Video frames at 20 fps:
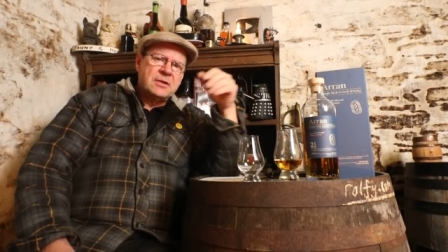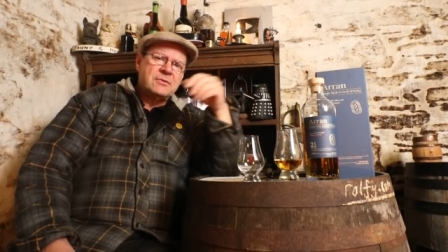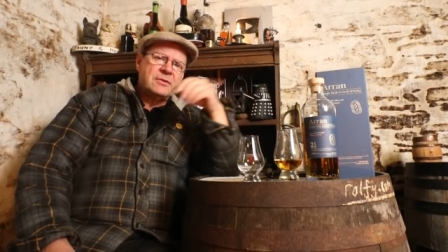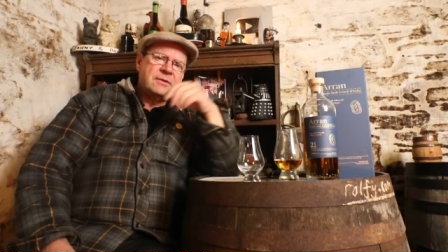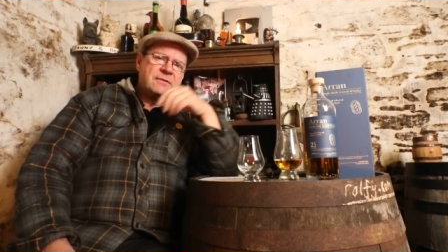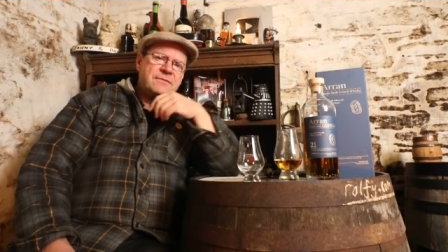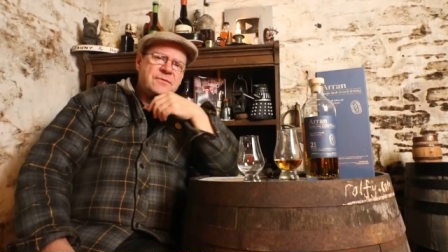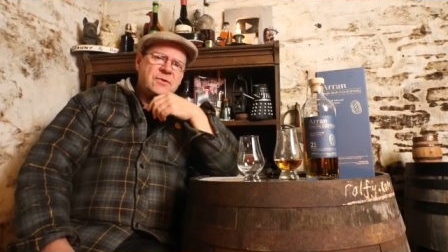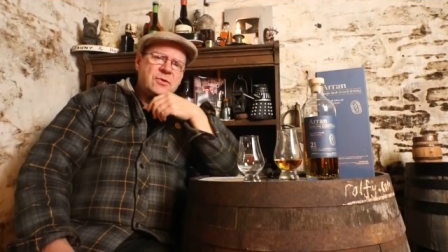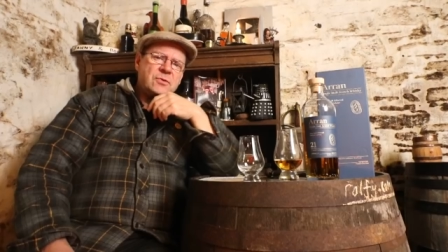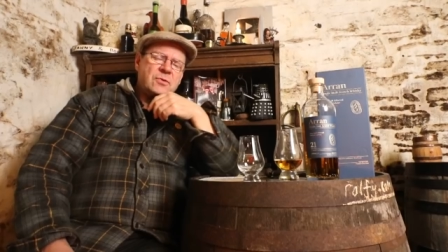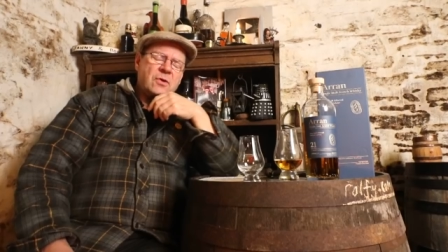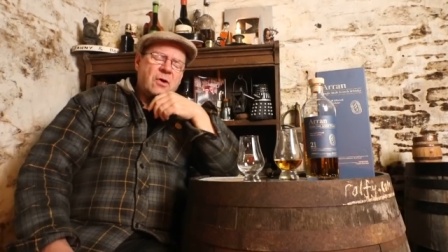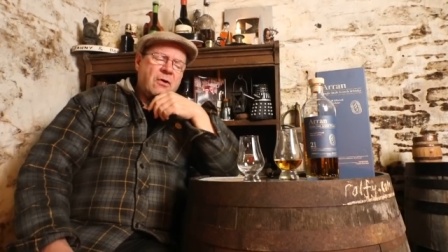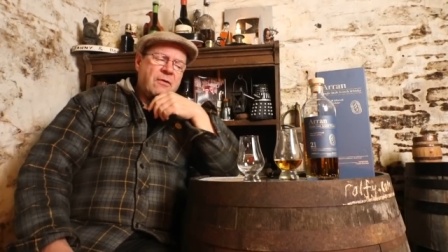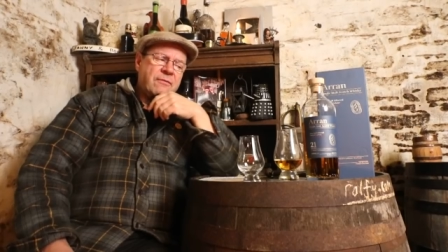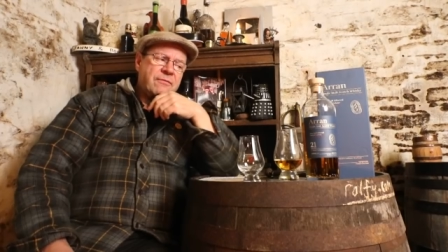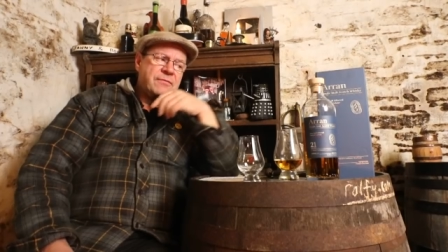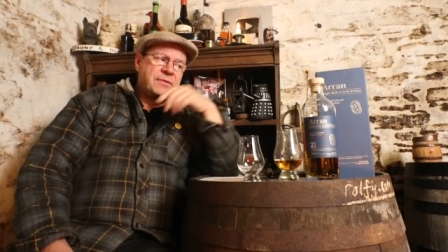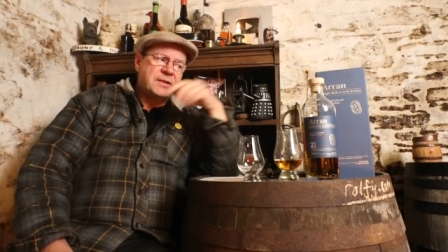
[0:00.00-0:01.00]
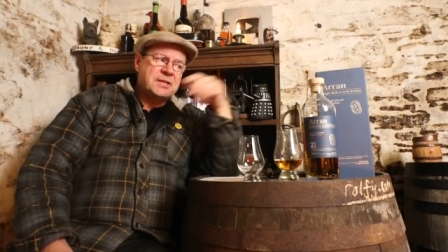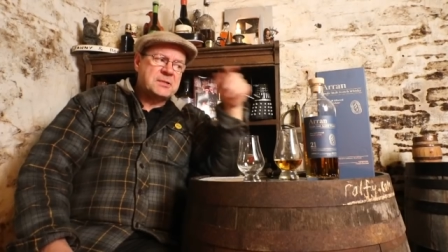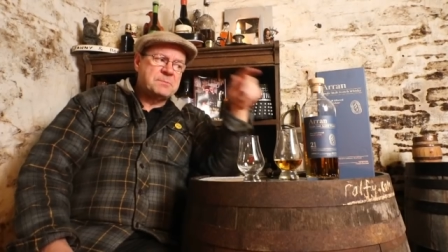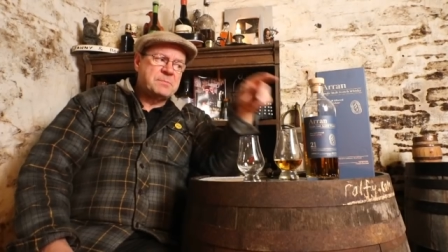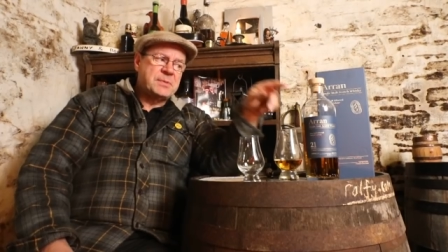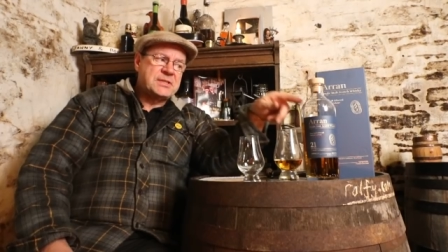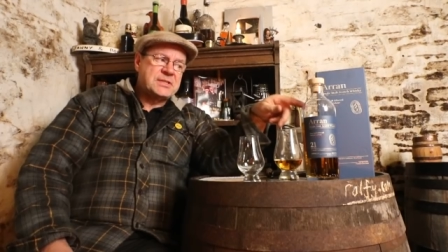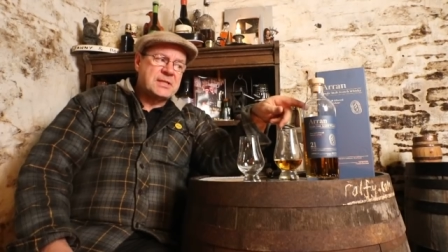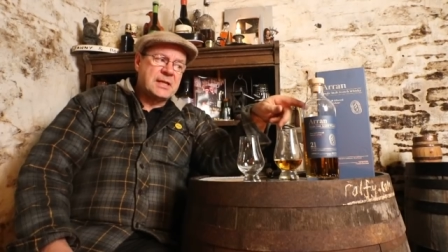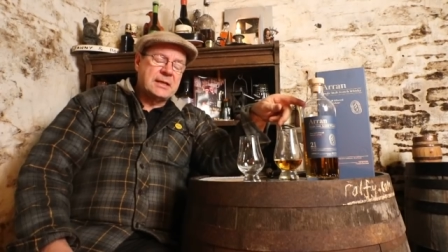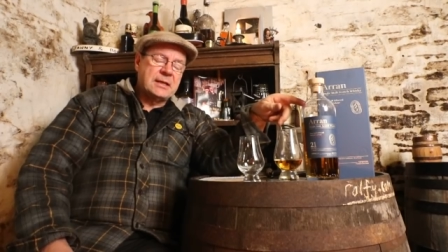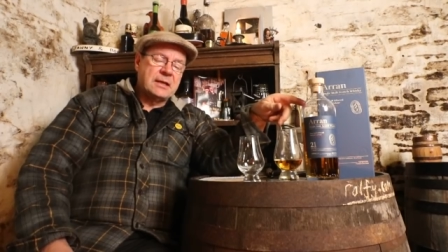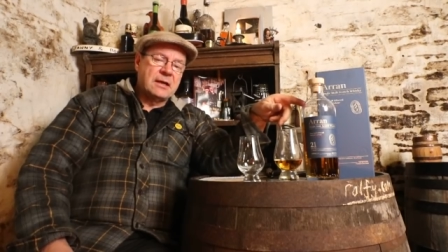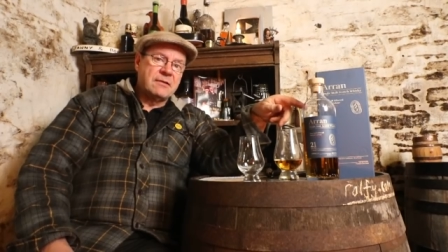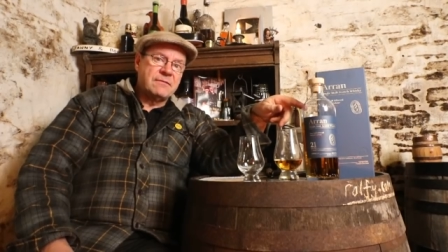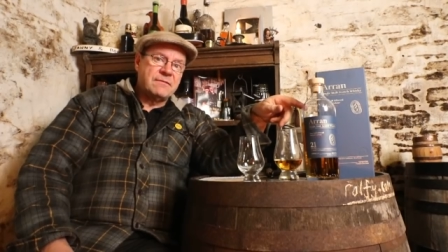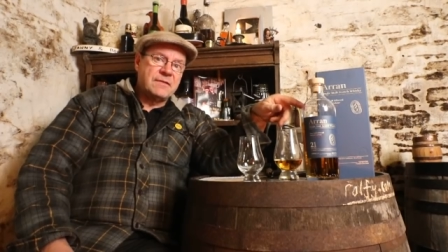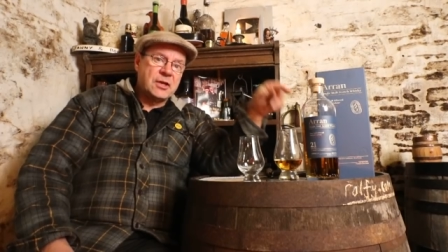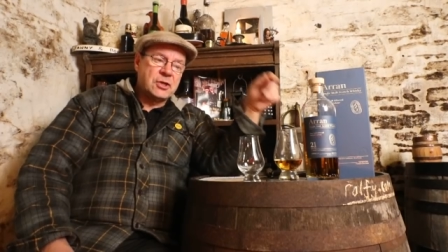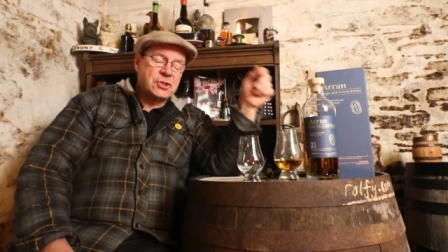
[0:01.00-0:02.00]
review of this
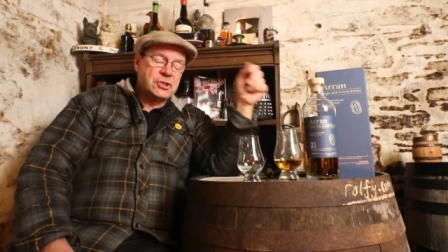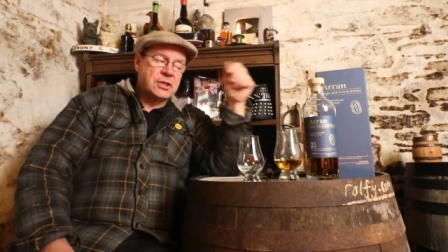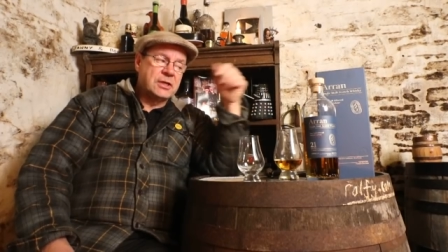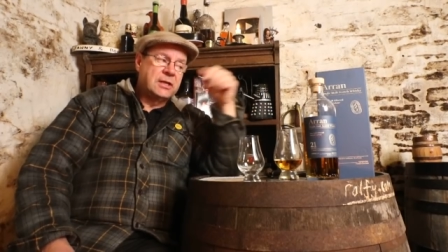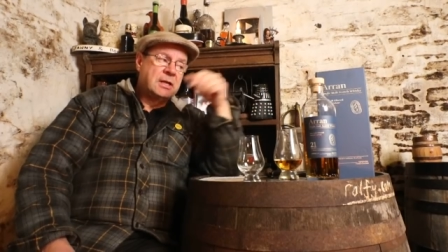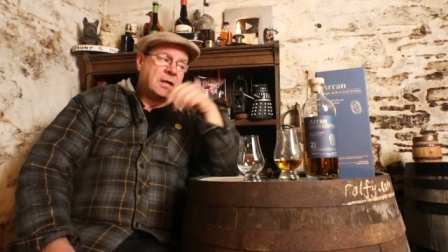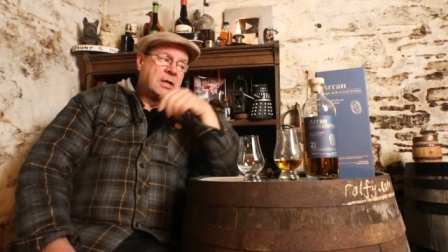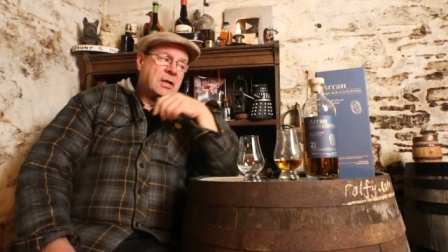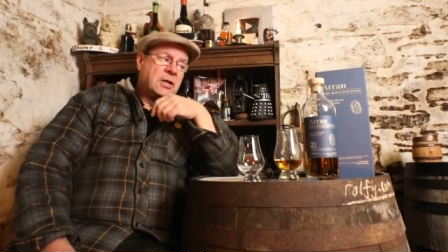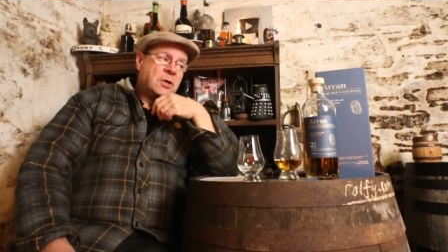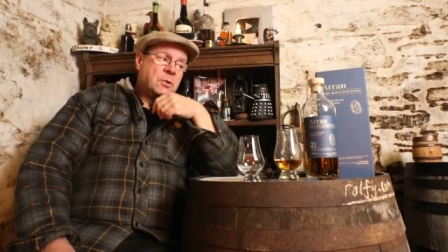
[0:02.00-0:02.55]
particular version,